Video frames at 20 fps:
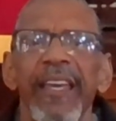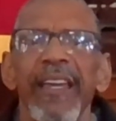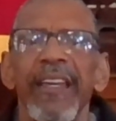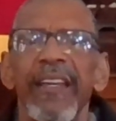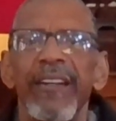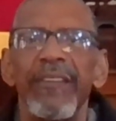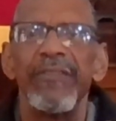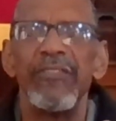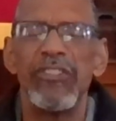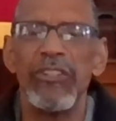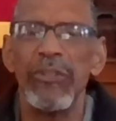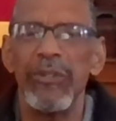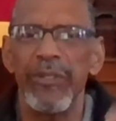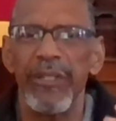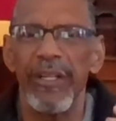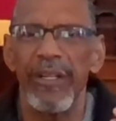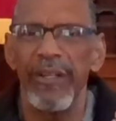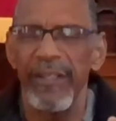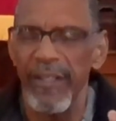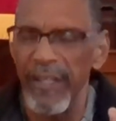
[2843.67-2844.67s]
of Judah,
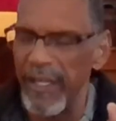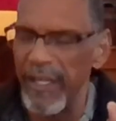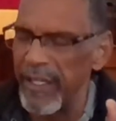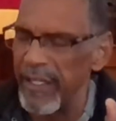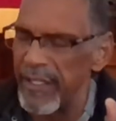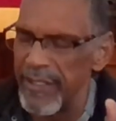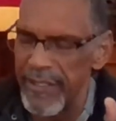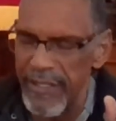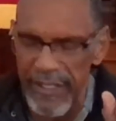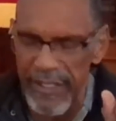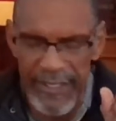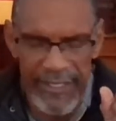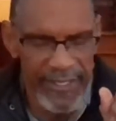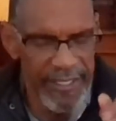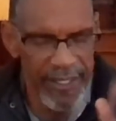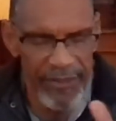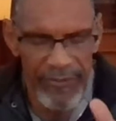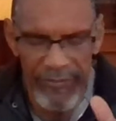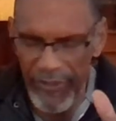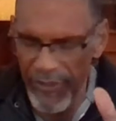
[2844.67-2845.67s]
and here's the
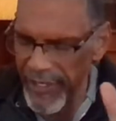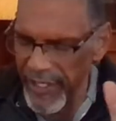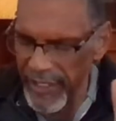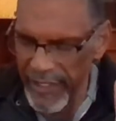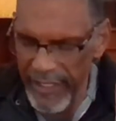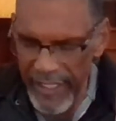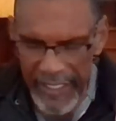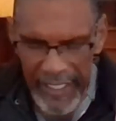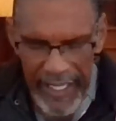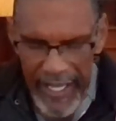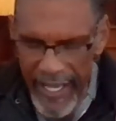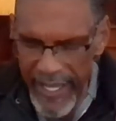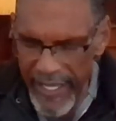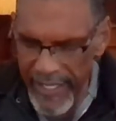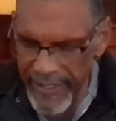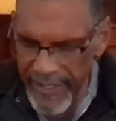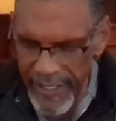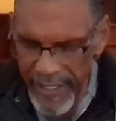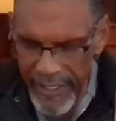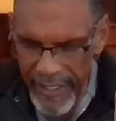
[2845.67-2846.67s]
sinful thing that Ahaz
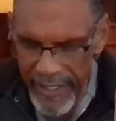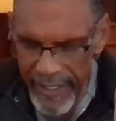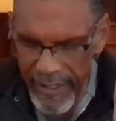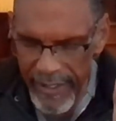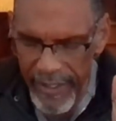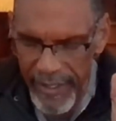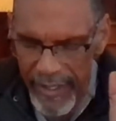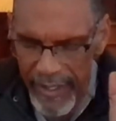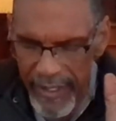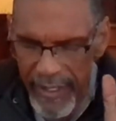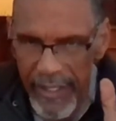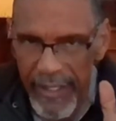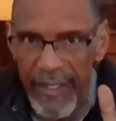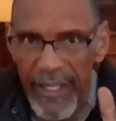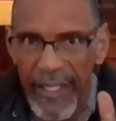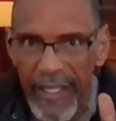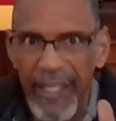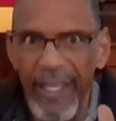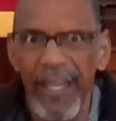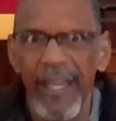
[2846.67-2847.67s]
did. The
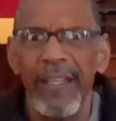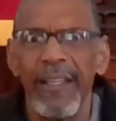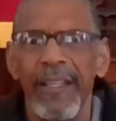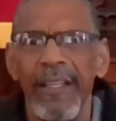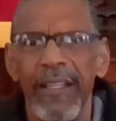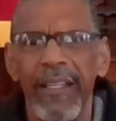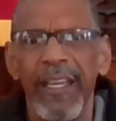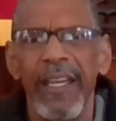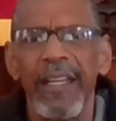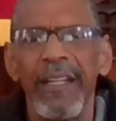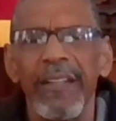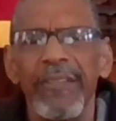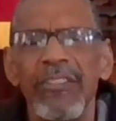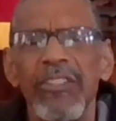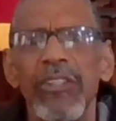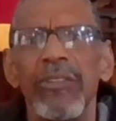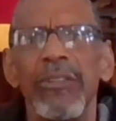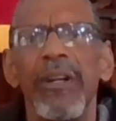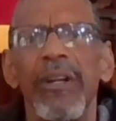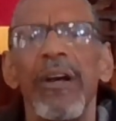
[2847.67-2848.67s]
king, the king of
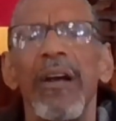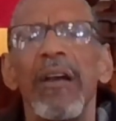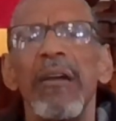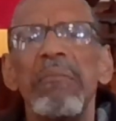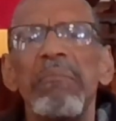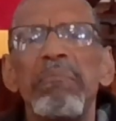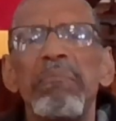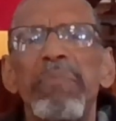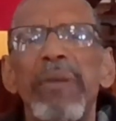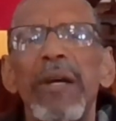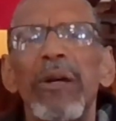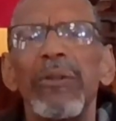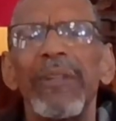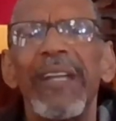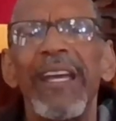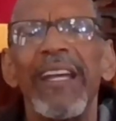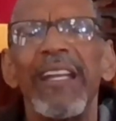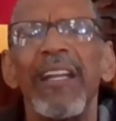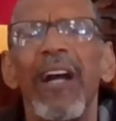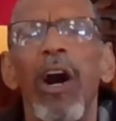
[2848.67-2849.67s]
Judah built an
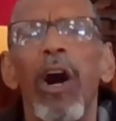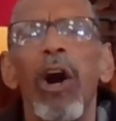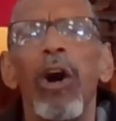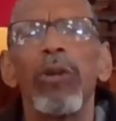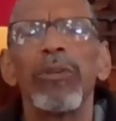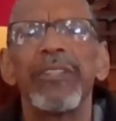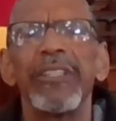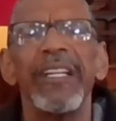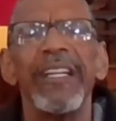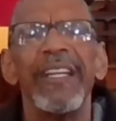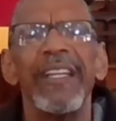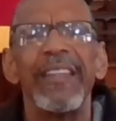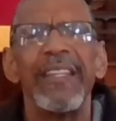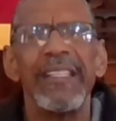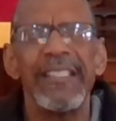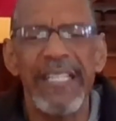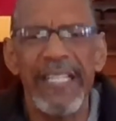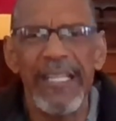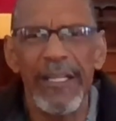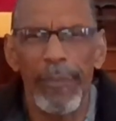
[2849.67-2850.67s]
altar in the
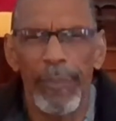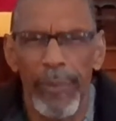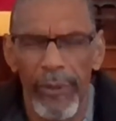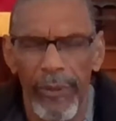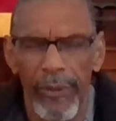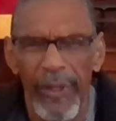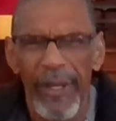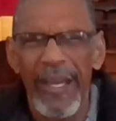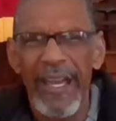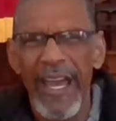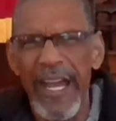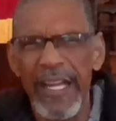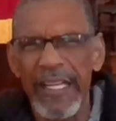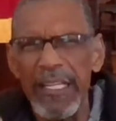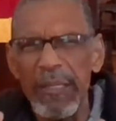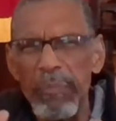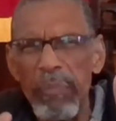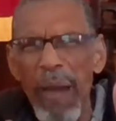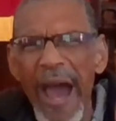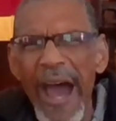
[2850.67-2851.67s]
temple, and he
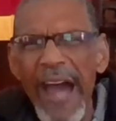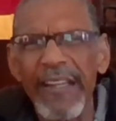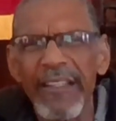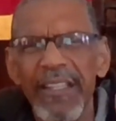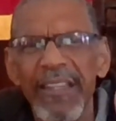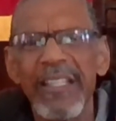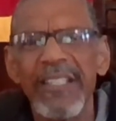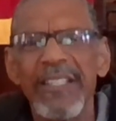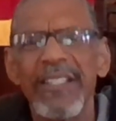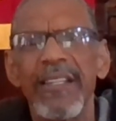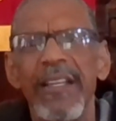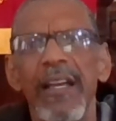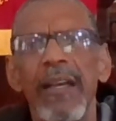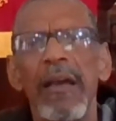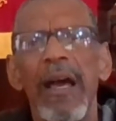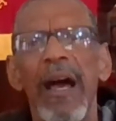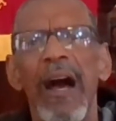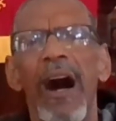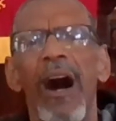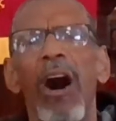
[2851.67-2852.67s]
patterned this
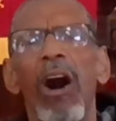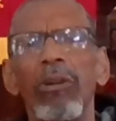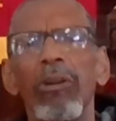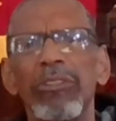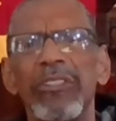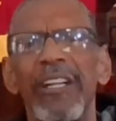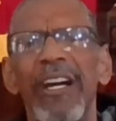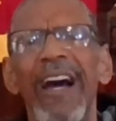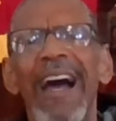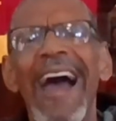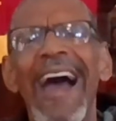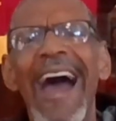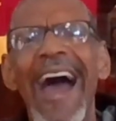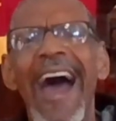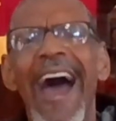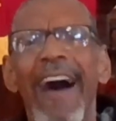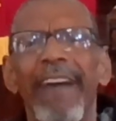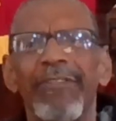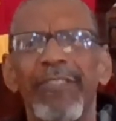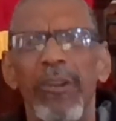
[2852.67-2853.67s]
altar
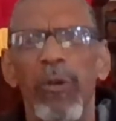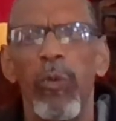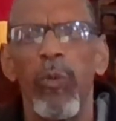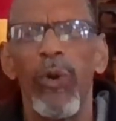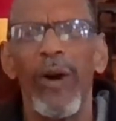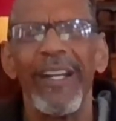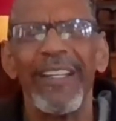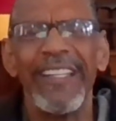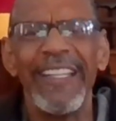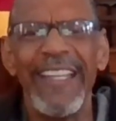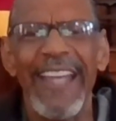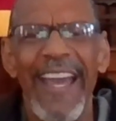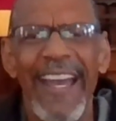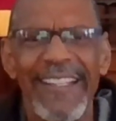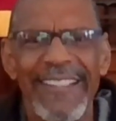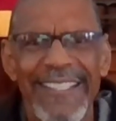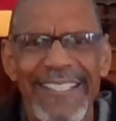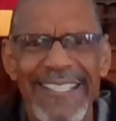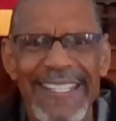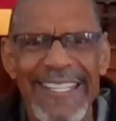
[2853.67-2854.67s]
after one he had
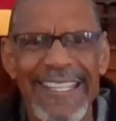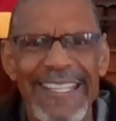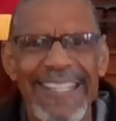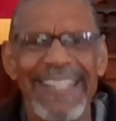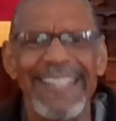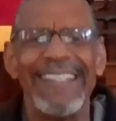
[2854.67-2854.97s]
seen